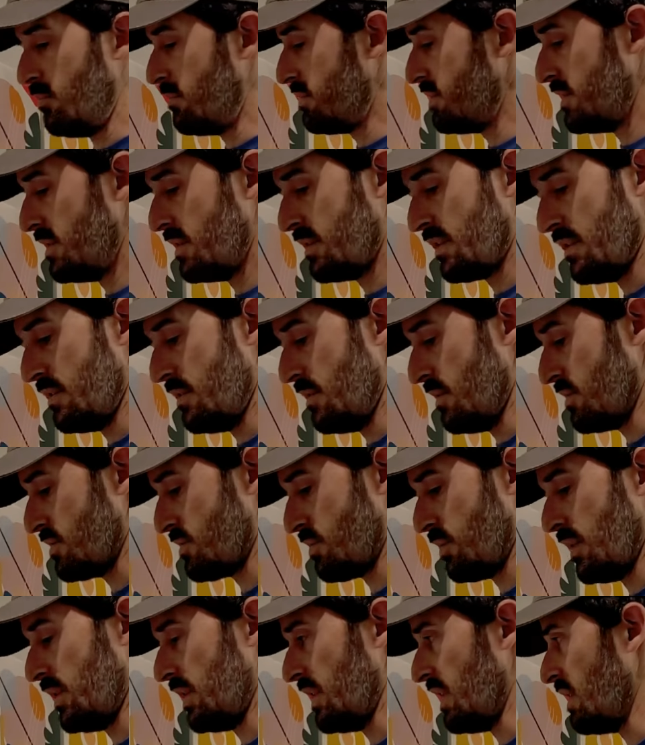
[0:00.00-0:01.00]
You can use
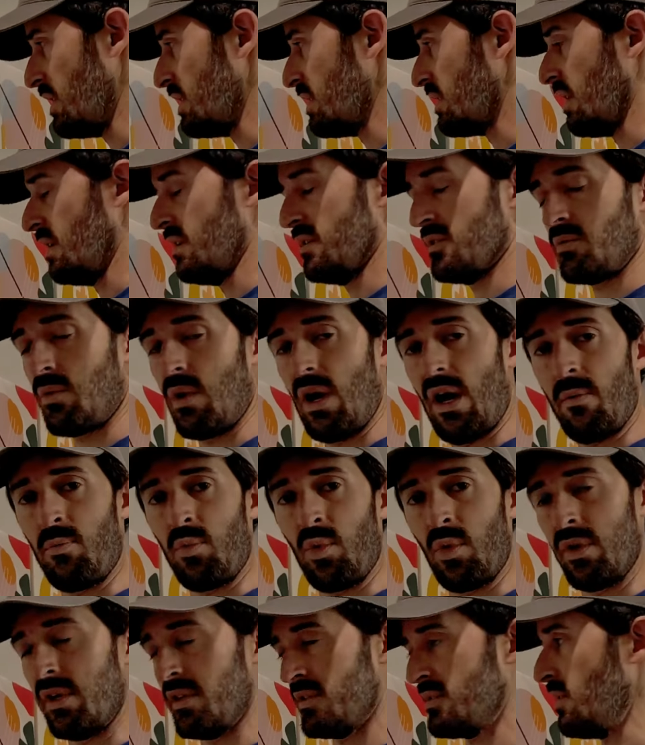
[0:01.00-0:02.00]
really any kind of scrap
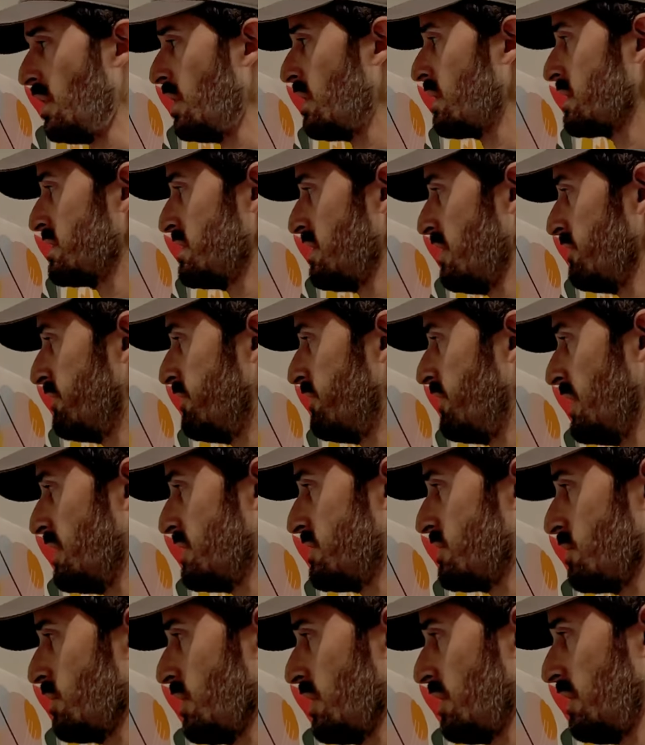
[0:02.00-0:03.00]
wood as long as it
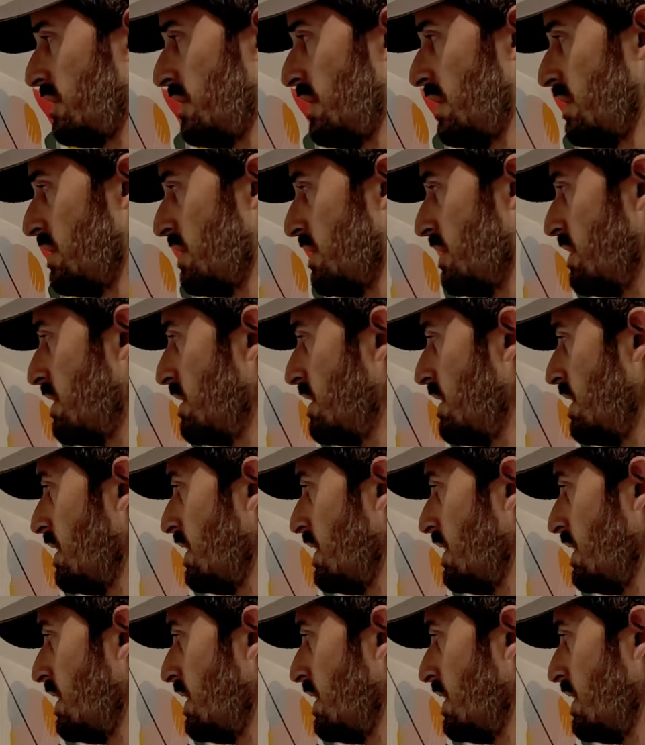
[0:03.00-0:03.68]
fits within